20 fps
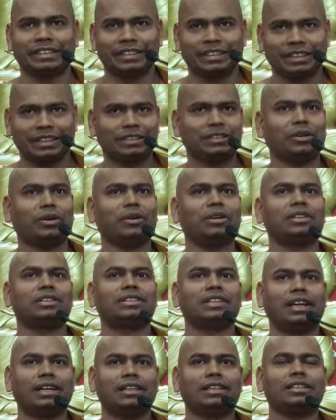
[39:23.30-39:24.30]
It all
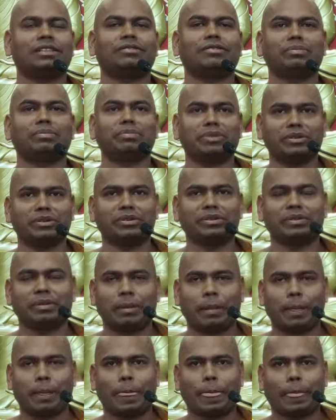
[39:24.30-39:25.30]
started from you.
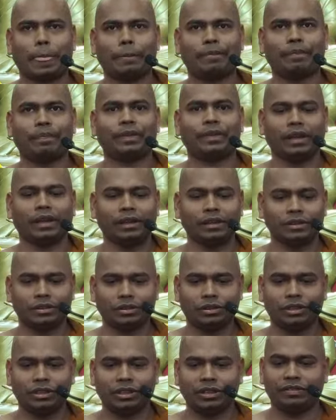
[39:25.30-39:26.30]
So,
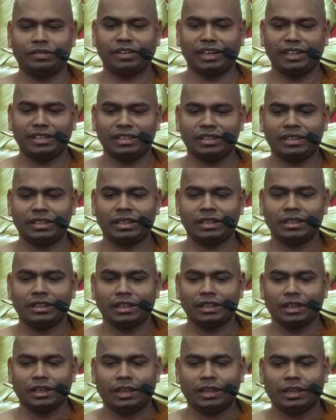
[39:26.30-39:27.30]
dear friends,
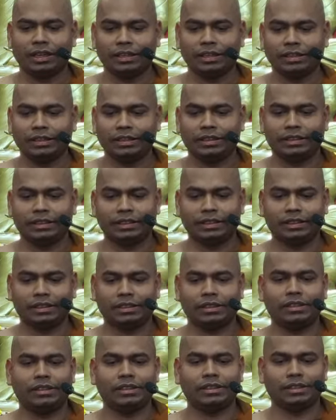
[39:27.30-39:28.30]
this
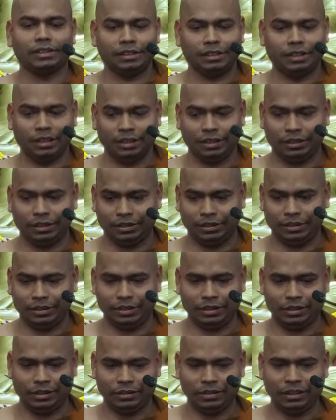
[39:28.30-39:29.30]
is the
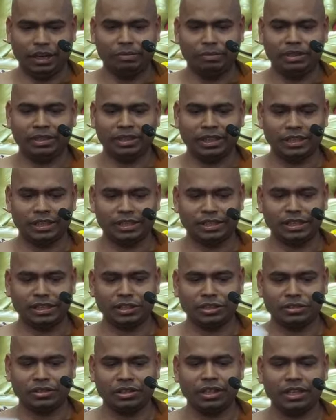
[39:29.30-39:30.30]
Dhamma Desana
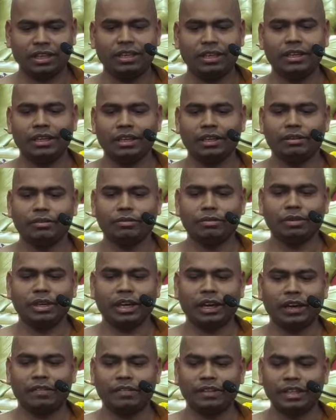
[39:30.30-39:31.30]
today. We
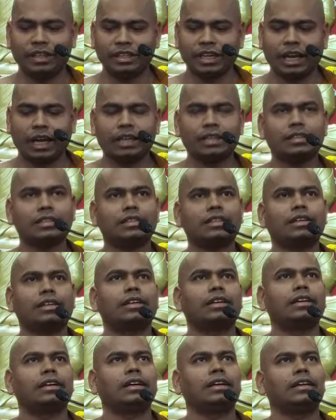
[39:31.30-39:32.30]
have discussed
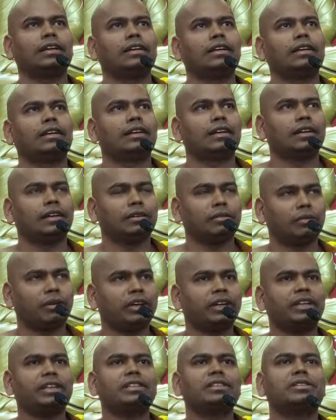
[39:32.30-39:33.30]
what
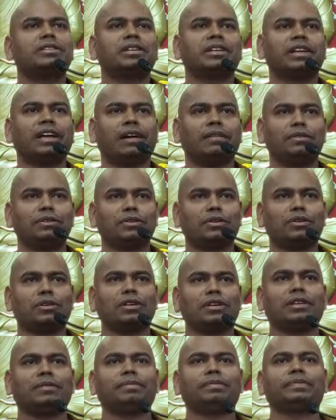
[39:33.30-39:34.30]
is, after all,
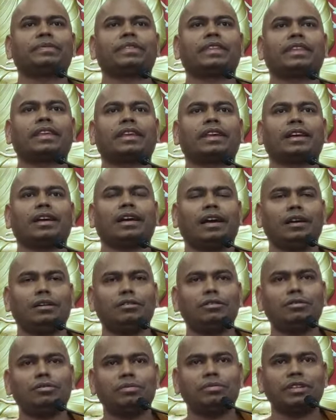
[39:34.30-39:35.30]
how
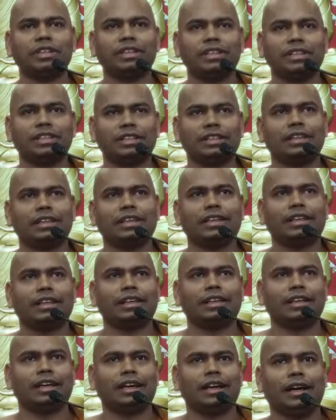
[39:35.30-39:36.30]
do we
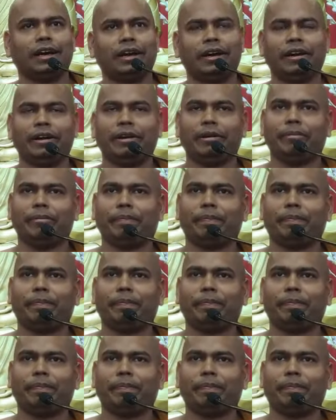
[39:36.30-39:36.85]
um,